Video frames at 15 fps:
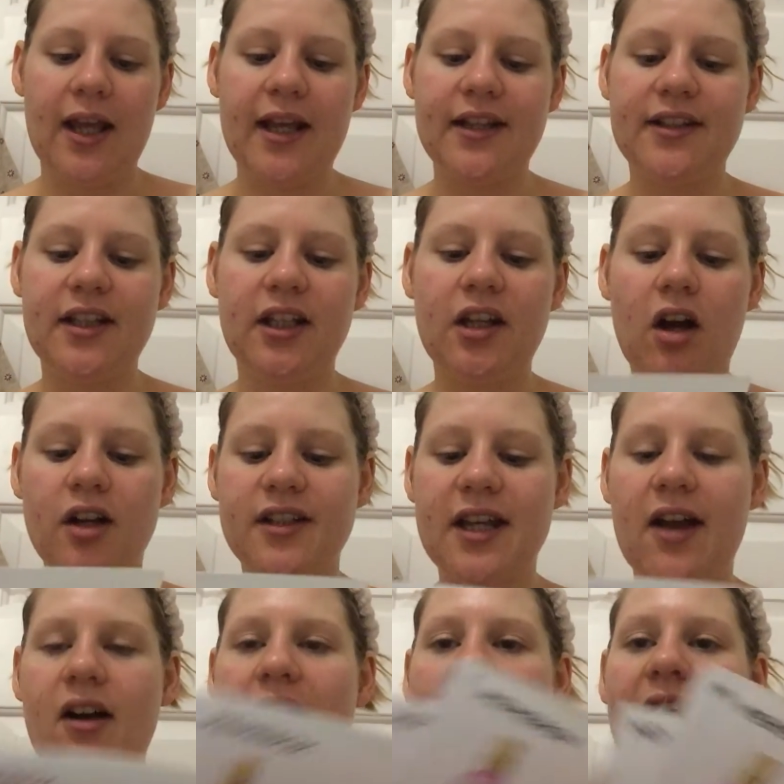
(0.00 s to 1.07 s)
is the
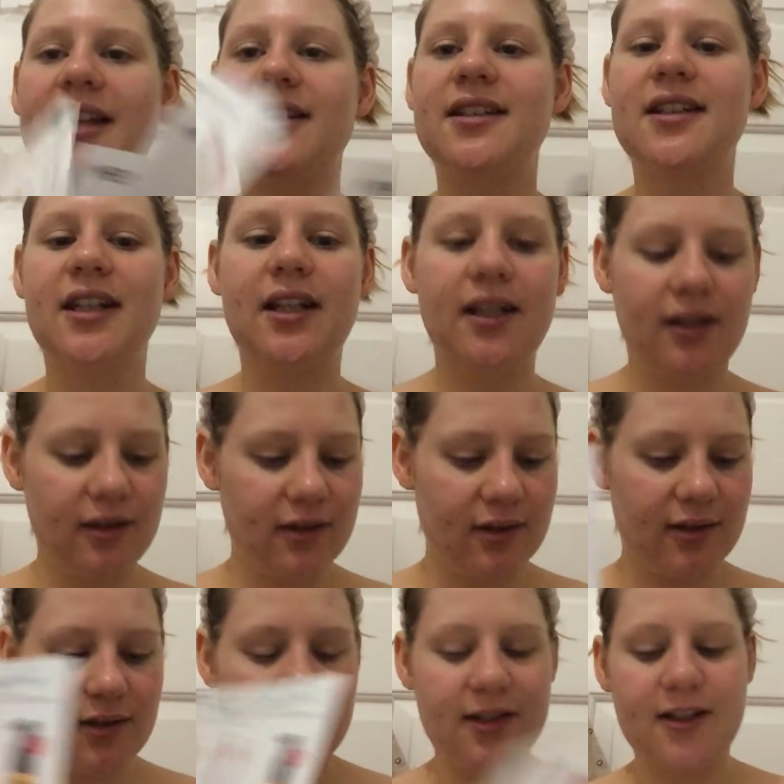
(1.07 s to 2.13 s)
Yadah
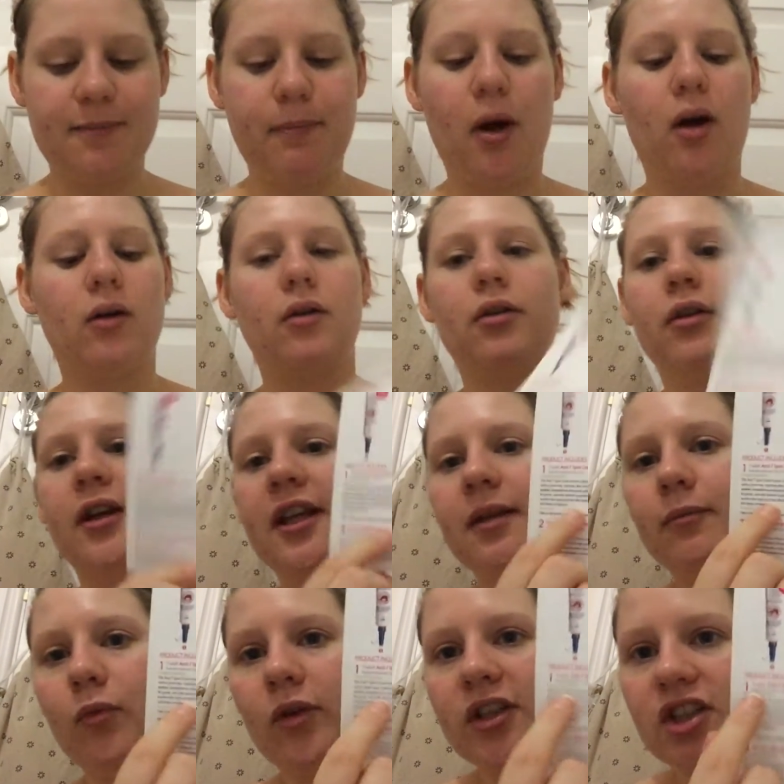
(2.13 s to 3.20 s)
Anti-Spot
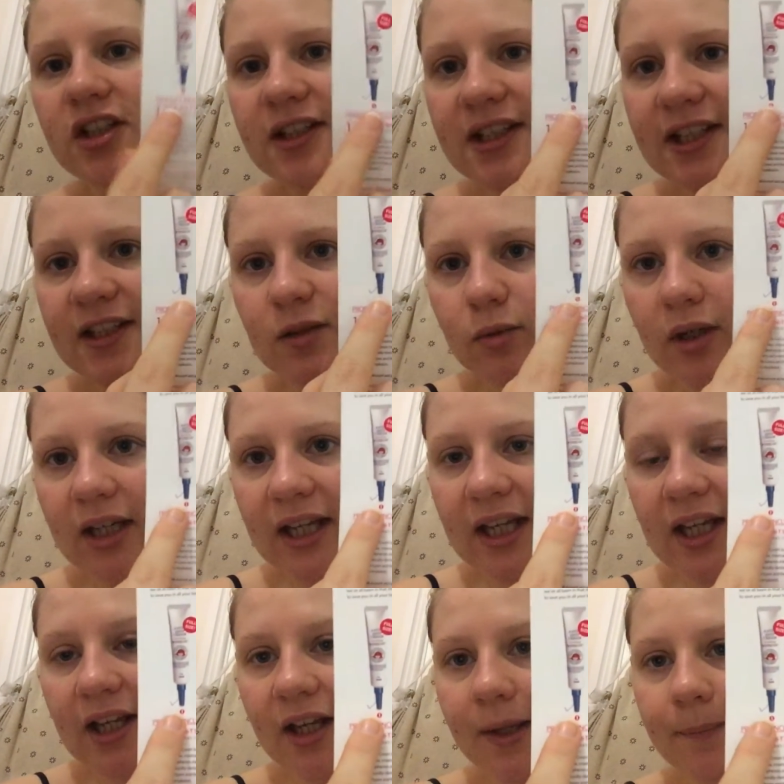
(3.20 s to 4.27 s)
Cream, which is this one
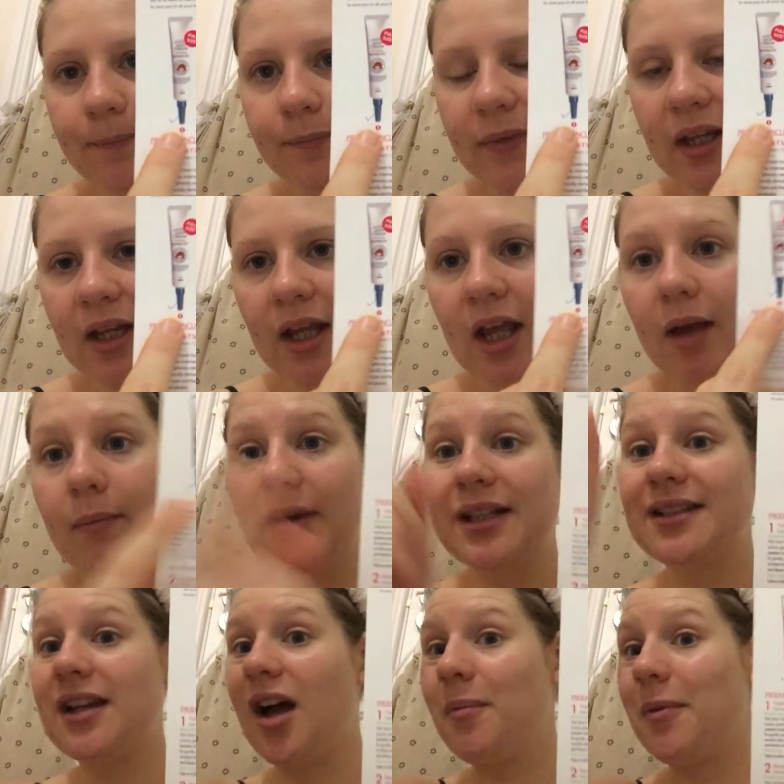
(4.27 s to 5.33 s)
here. But
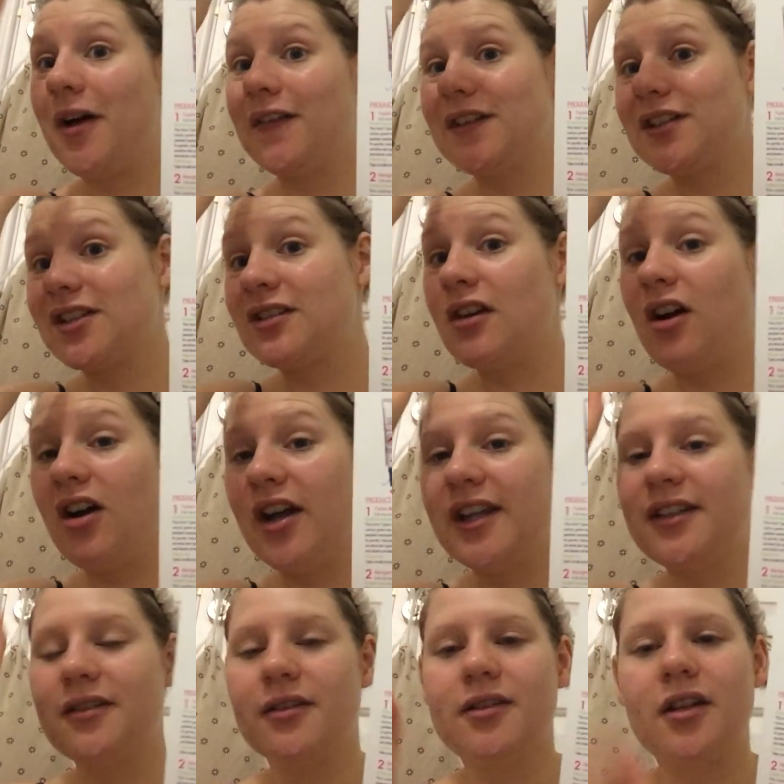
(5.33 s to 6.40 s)
it's up on the
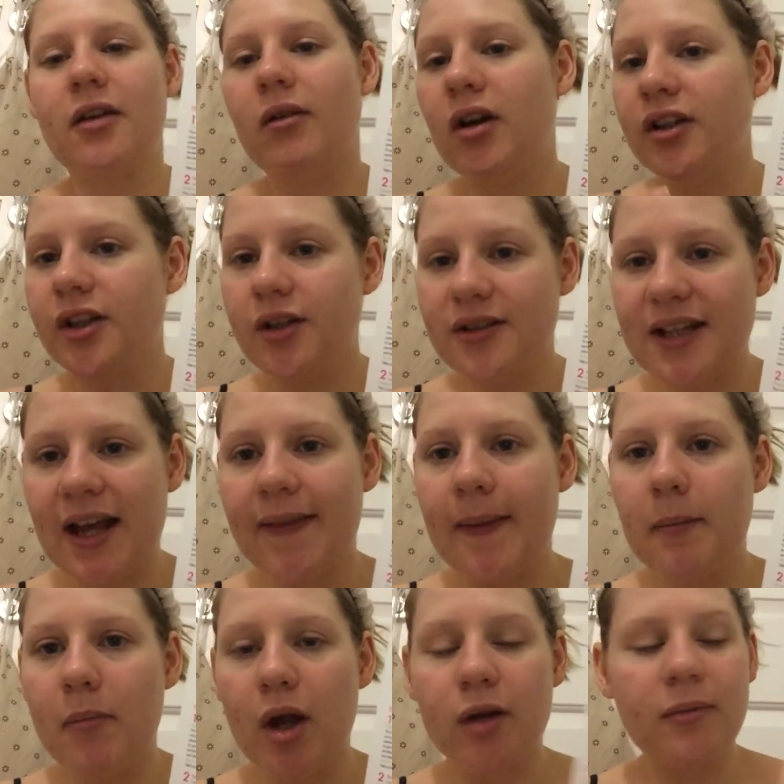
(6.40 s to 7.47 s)
side, so I'll use that in
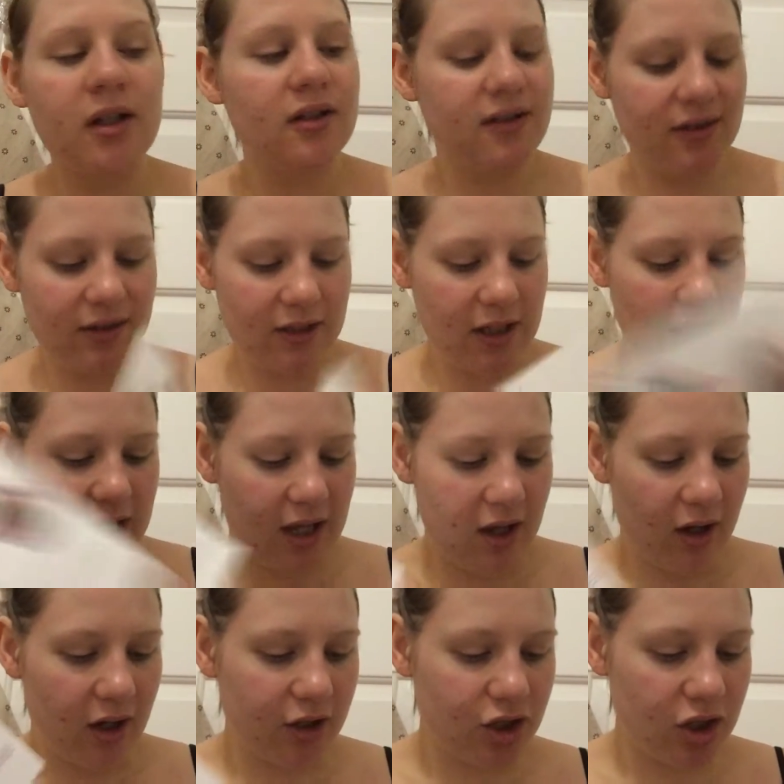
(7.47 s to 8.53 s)
the moment.
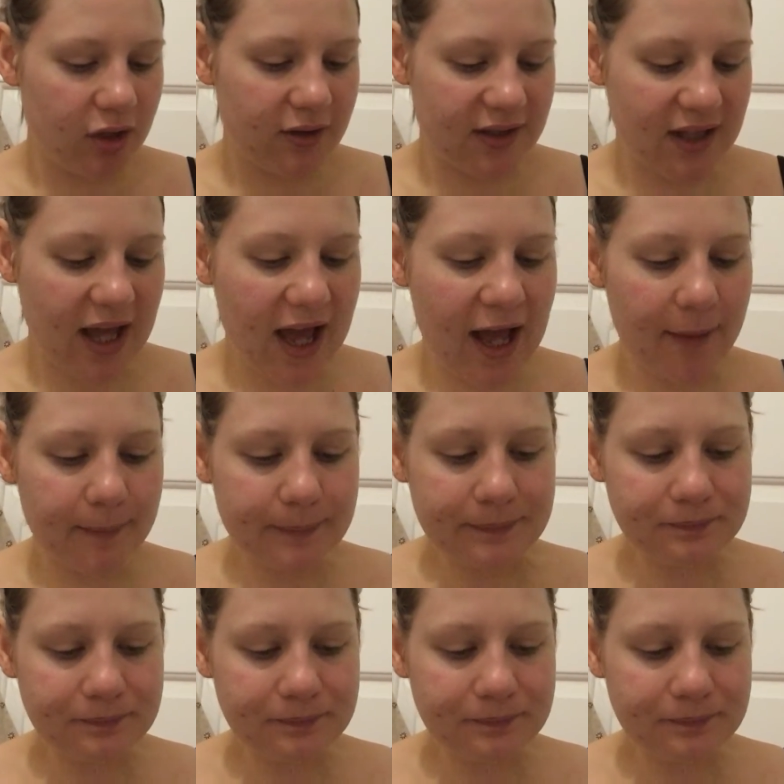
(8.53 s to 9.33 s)
I'd use that.